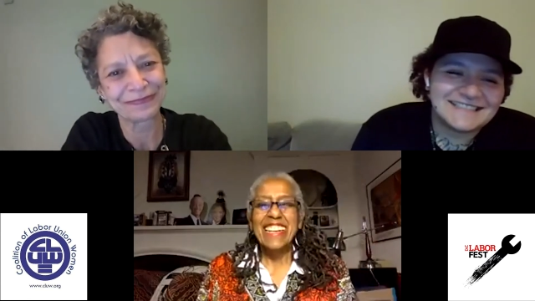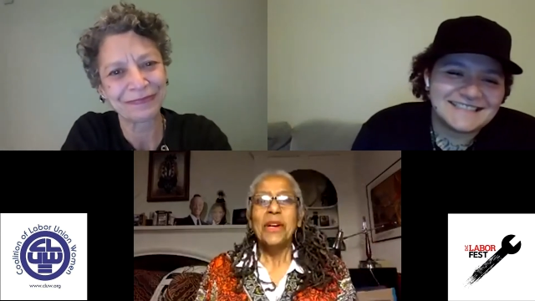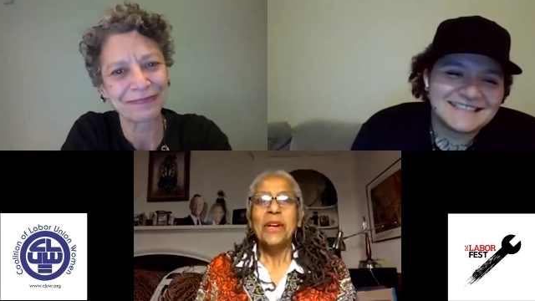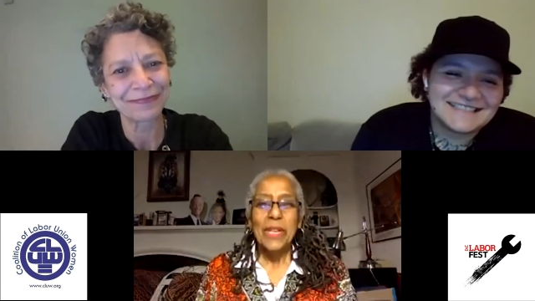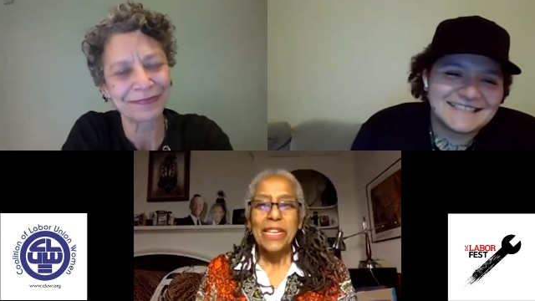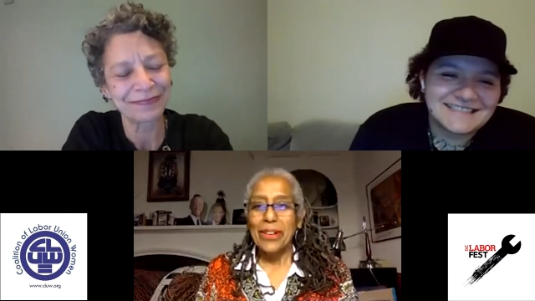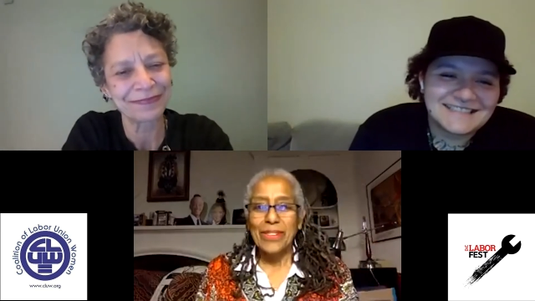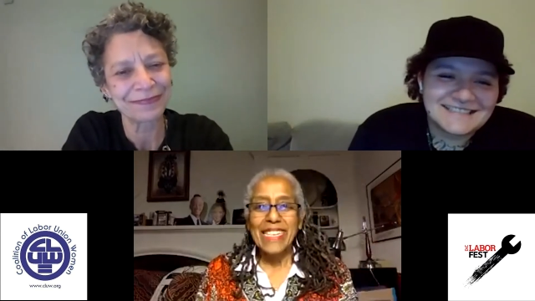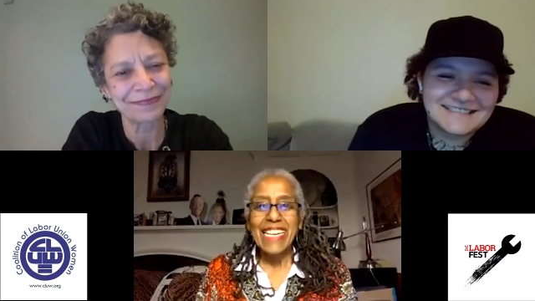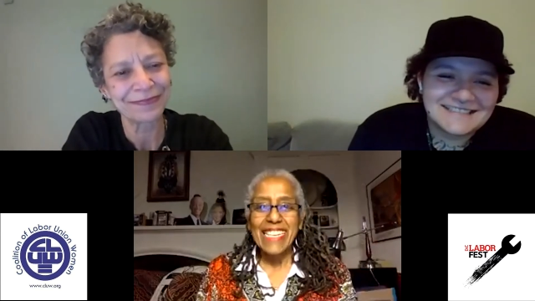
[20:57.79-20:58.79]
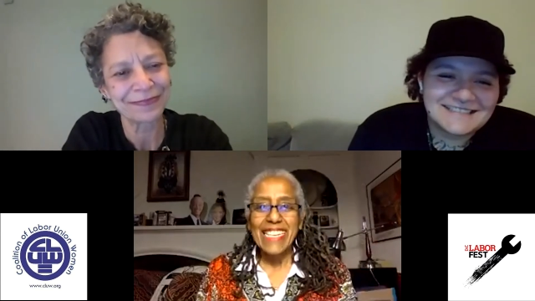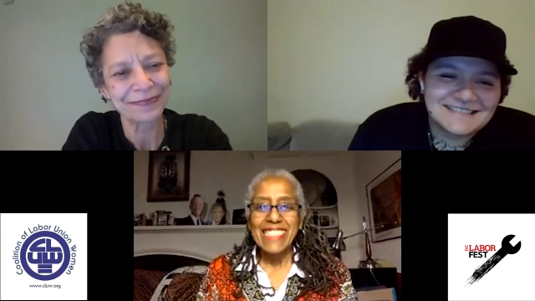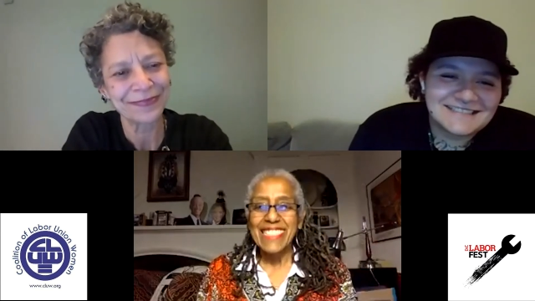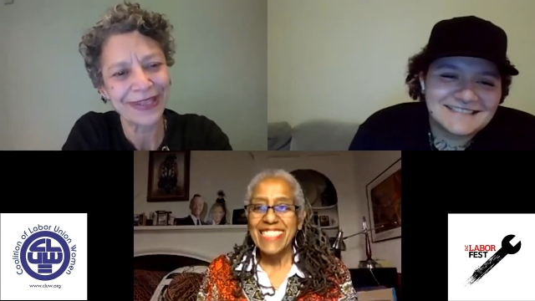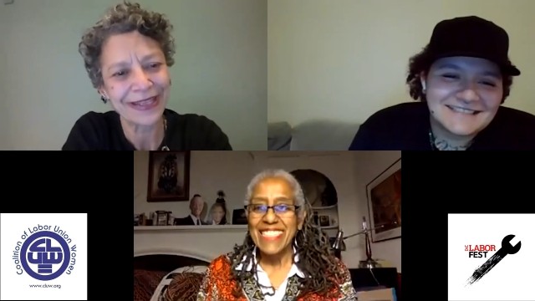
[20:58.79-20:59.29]
Speaker 1: we know, yes,
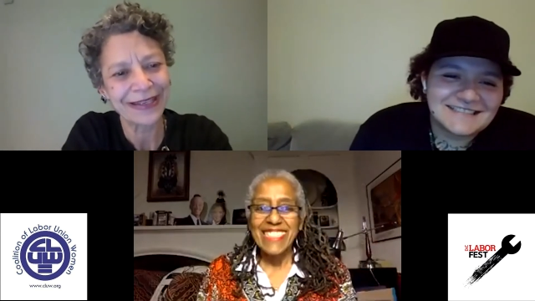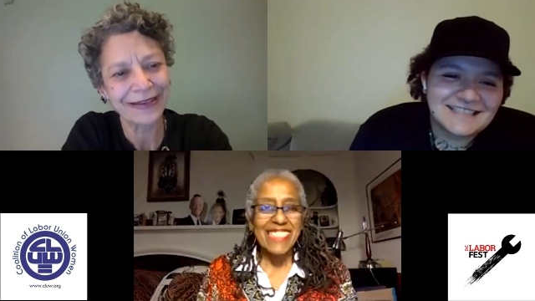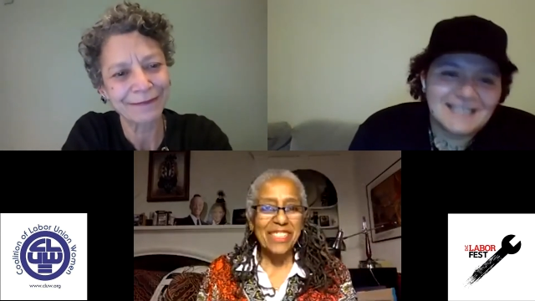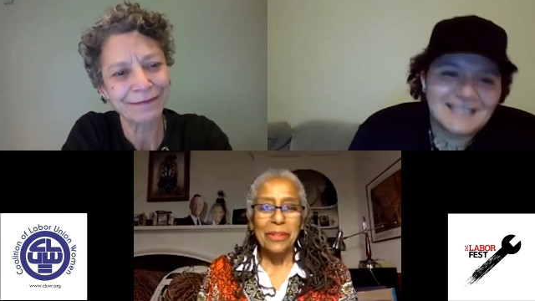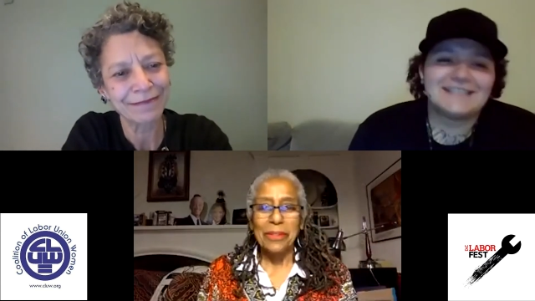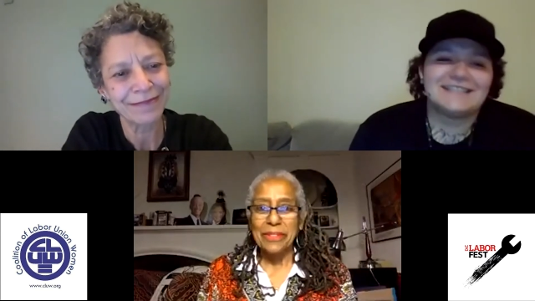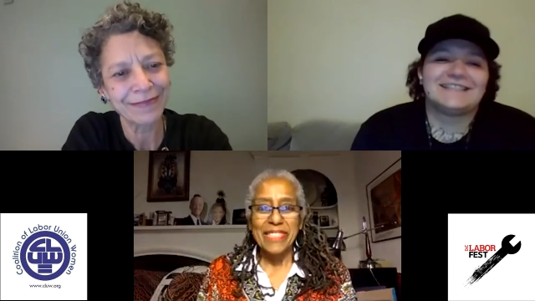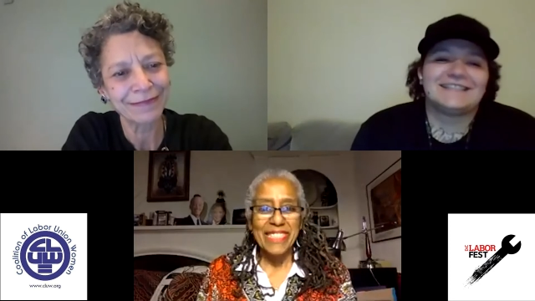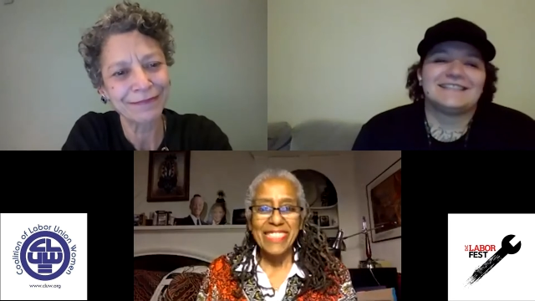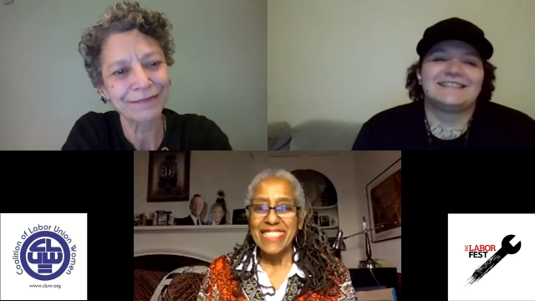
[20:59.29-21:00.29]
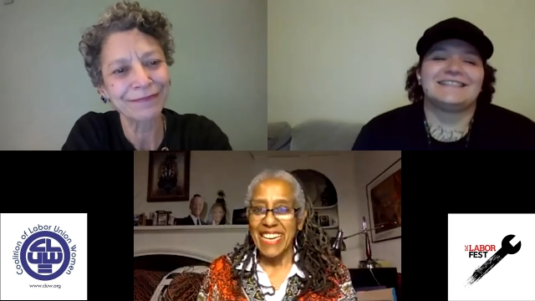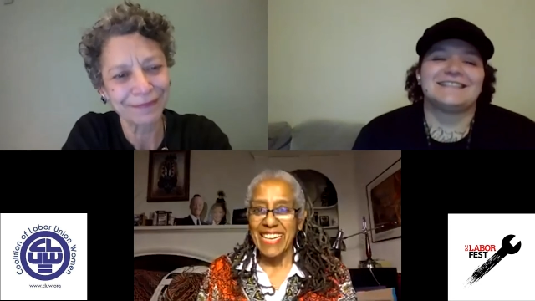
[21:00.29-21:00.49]
it is still. It is still,